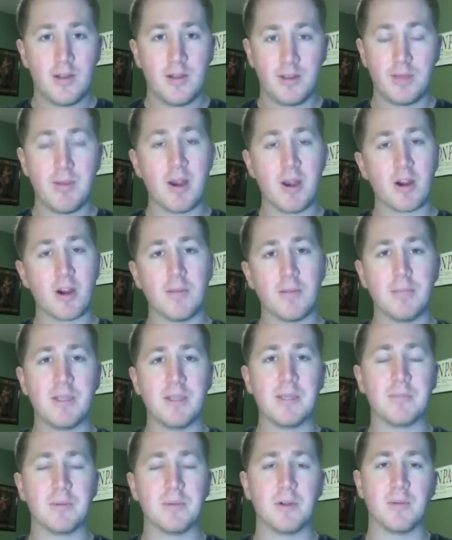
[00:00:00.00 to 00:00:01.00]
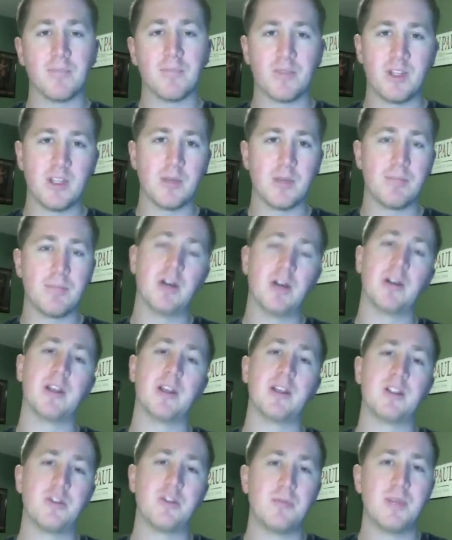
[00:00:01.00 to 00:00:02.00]
the American people the
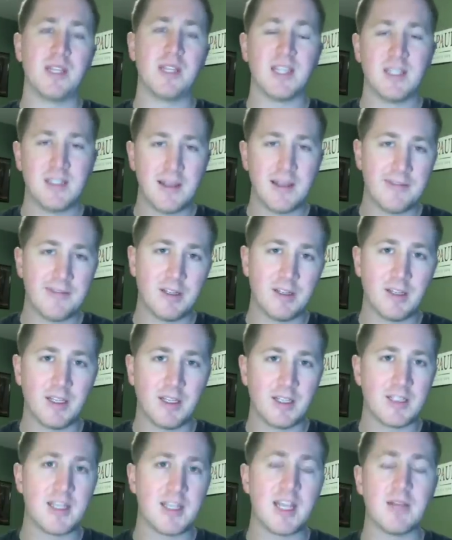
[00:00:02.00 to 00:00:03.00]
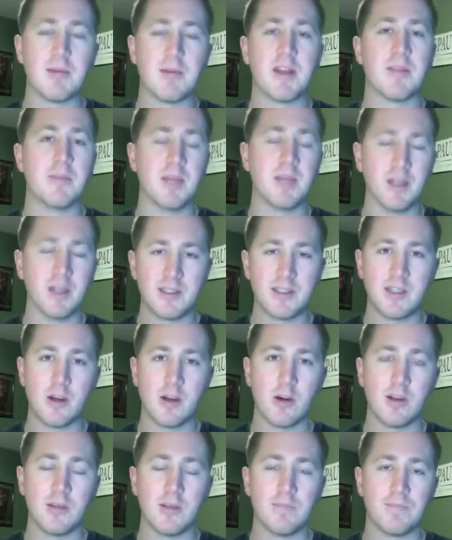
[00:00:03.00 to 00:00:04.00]
ability to be indefinitely detained by the
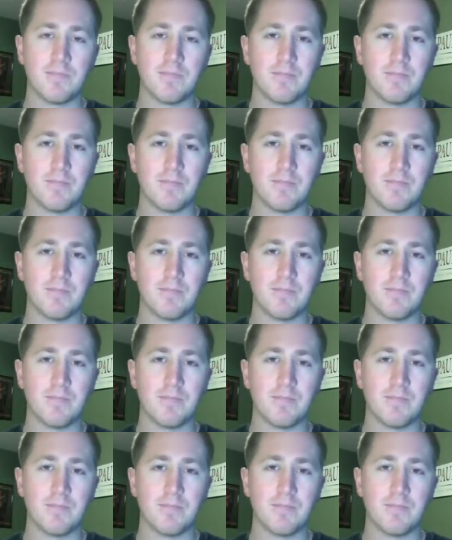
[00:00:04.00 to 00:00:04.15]
military